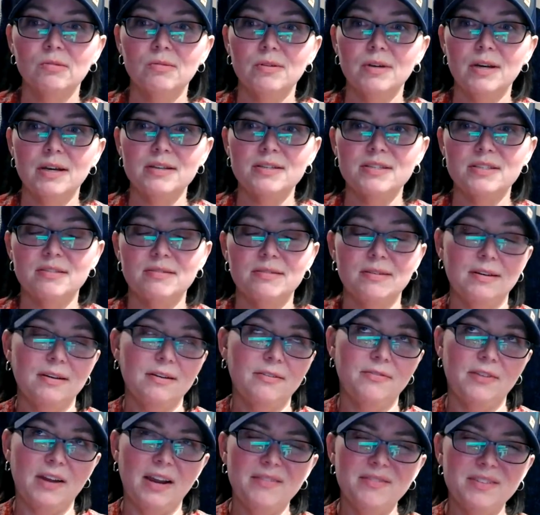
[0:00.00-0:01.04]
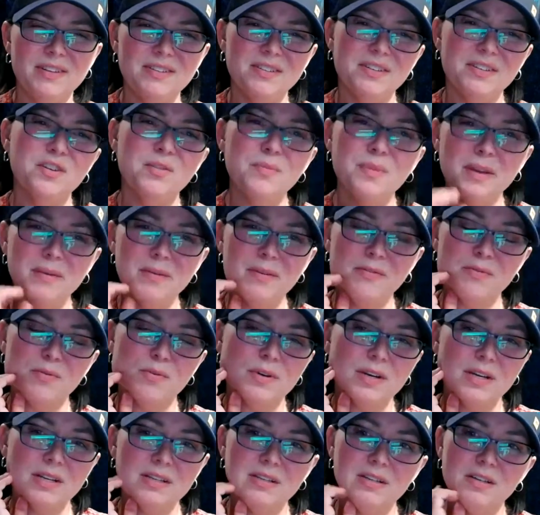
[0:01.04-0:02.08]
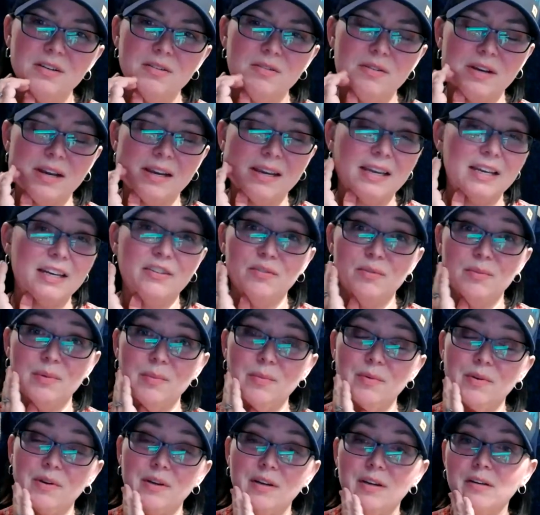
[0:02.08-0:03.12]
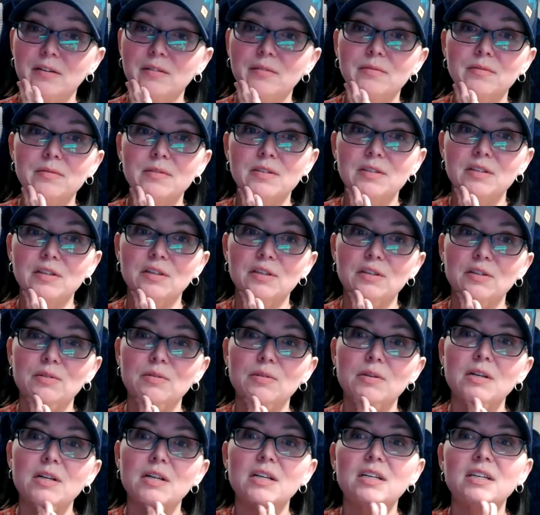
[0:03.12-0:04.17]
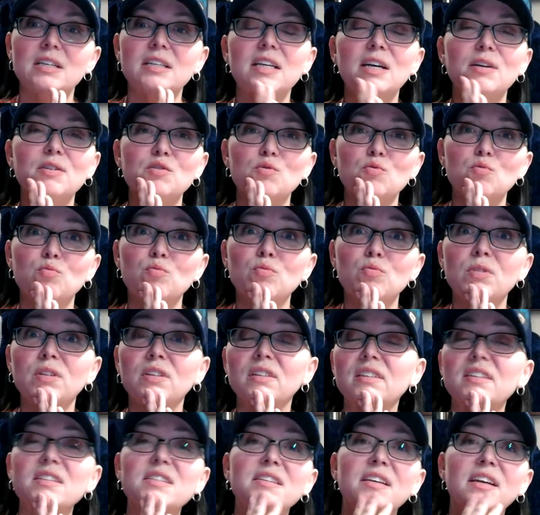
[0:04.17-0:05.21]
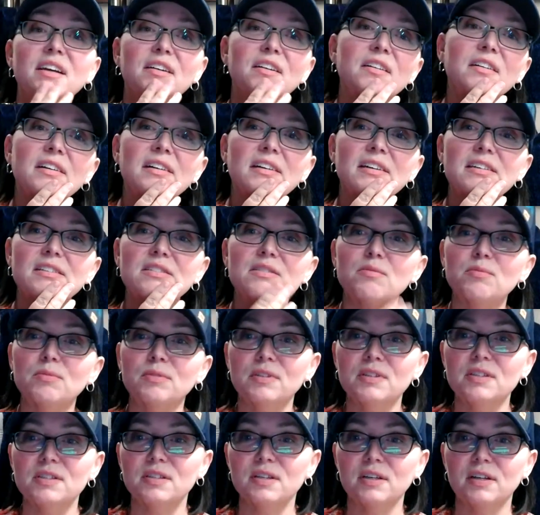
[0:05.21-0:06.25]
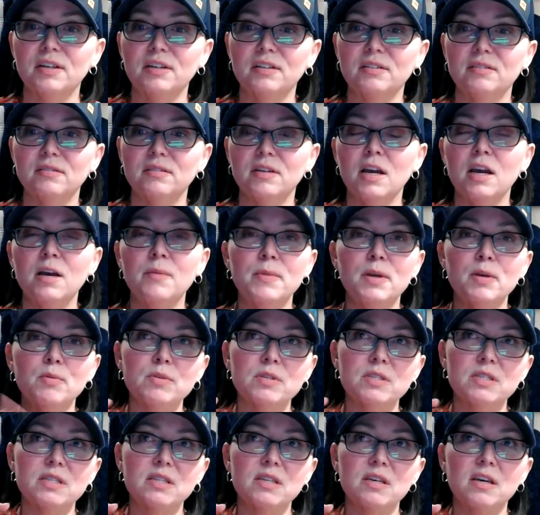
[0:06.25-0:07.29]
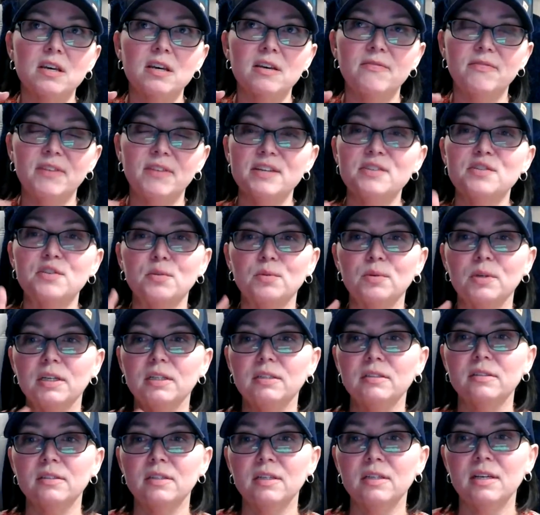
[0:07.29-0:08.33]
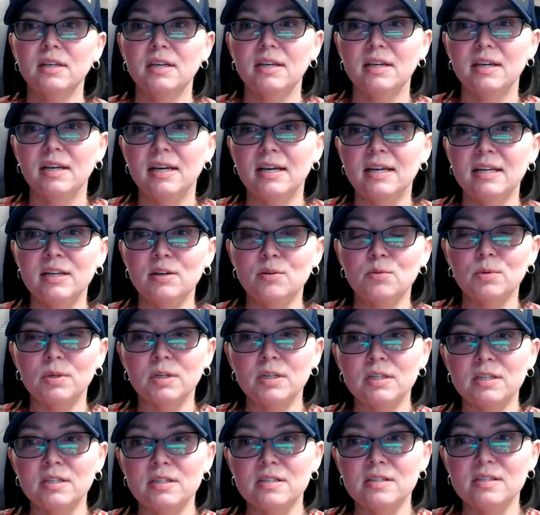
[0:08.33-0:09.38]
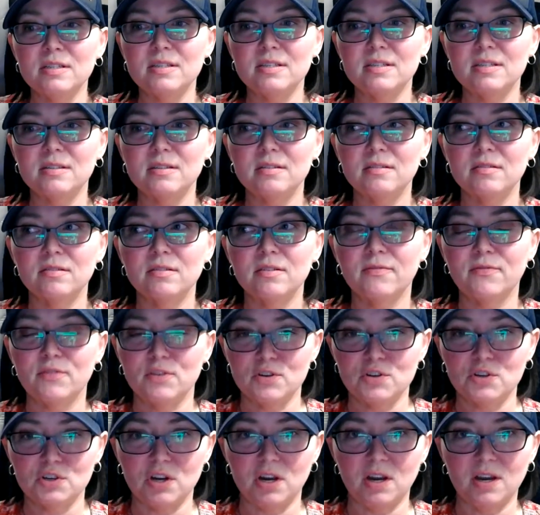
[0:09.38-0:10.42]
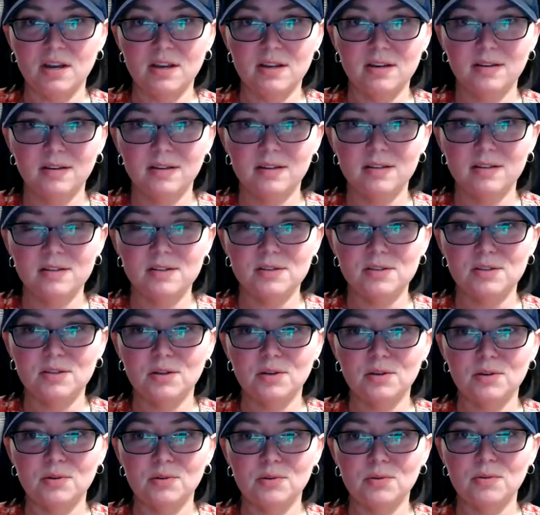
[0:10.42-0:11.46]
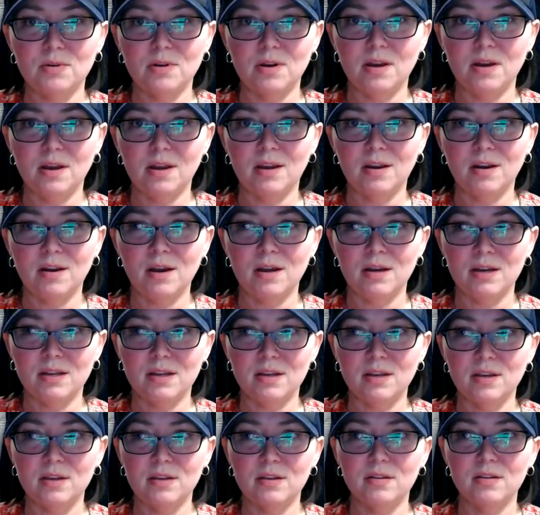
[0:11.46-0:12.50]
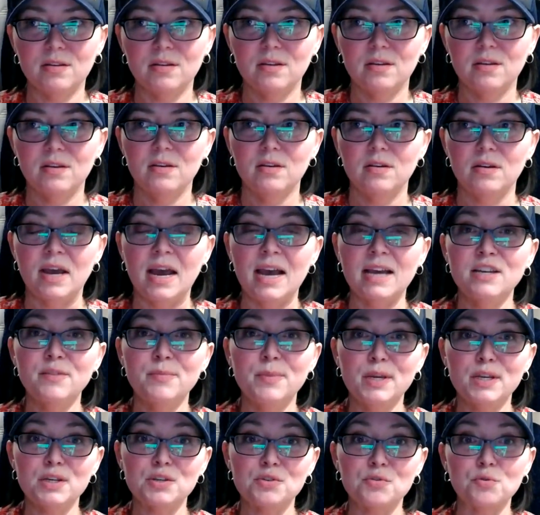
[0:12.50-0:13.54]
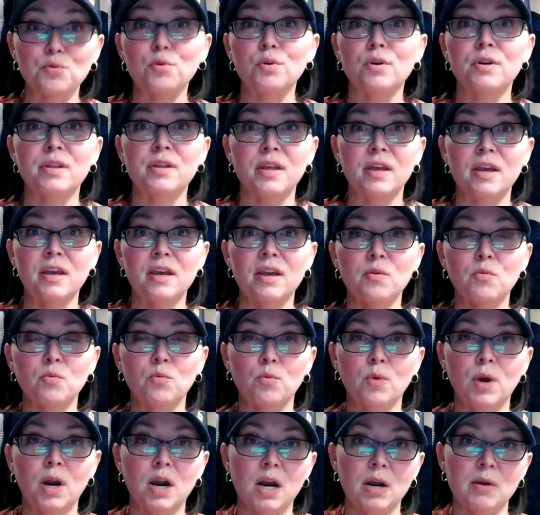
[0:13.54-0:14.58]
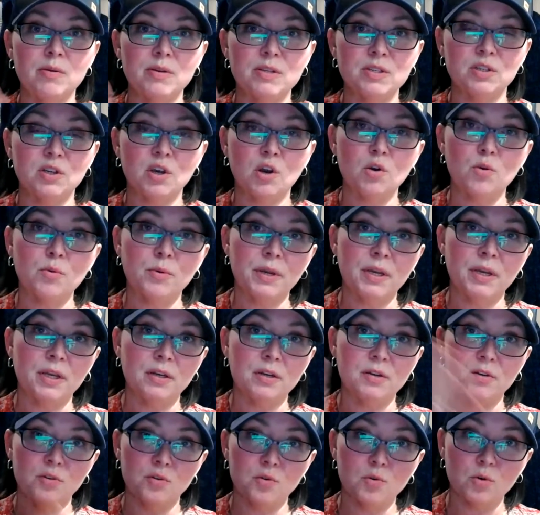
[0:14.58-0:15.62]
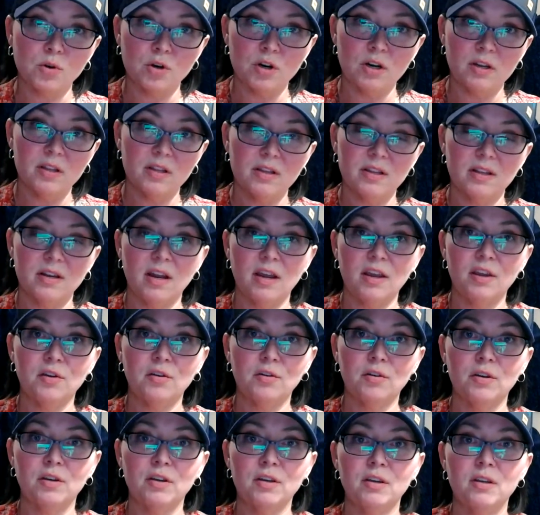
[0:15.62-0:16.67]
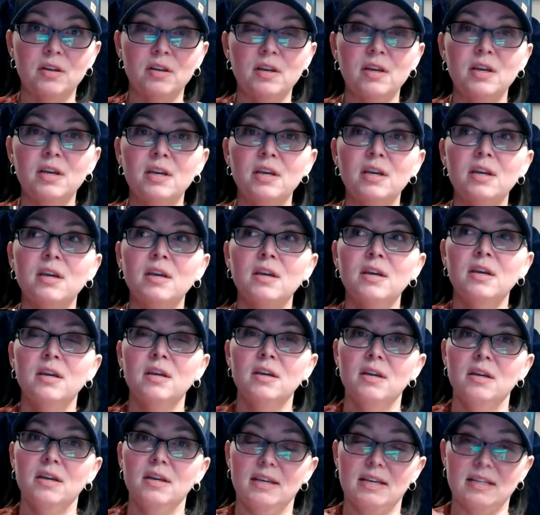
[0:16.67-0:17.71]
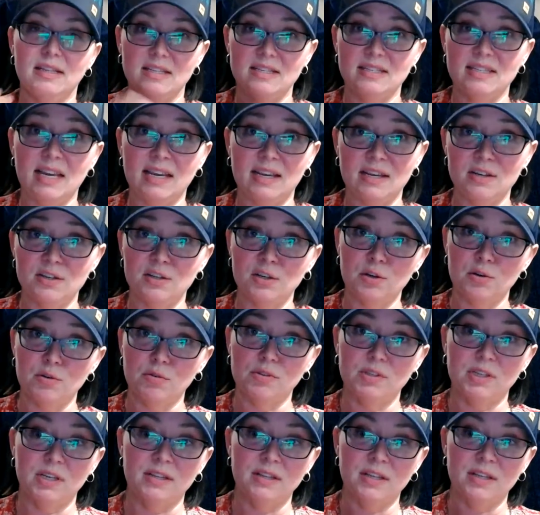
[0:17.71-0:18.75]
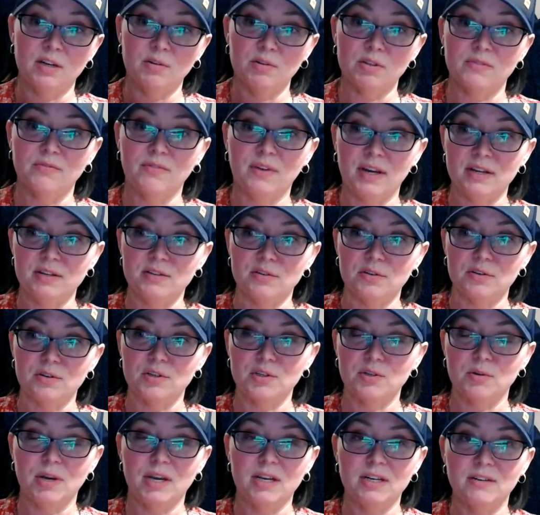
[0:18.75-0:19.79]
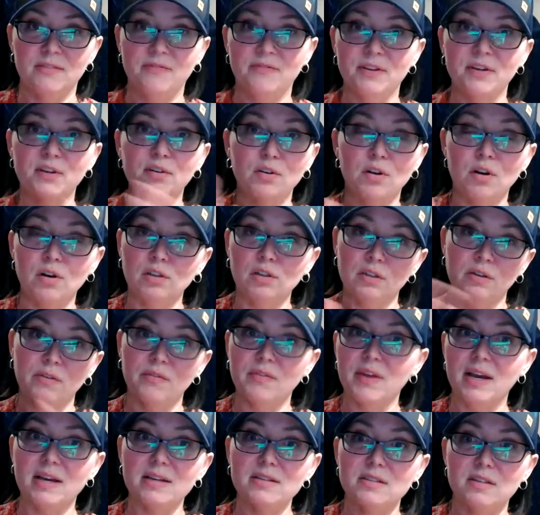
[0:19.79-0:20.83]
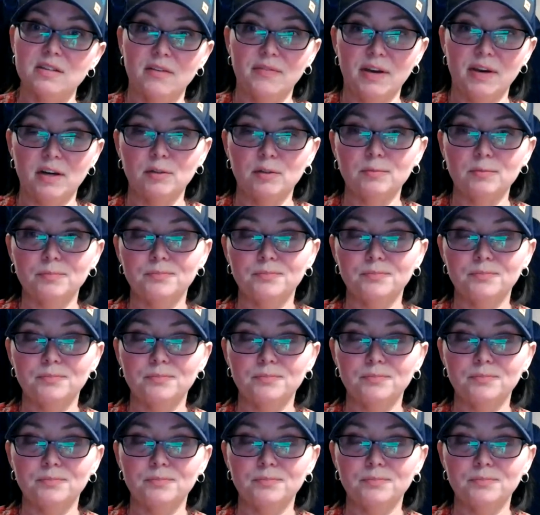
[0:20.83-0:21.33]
5 days ago, maybe 4 days ago. I can't even remember now. So yeah, I was really scared, guys. Really scared. It was the Pfizer one, and it was the first shot. And so I got it. I had to make sure that where I was going north, that I could get the second dose and that it was Pfizer. So I had to figure all of that stuff out.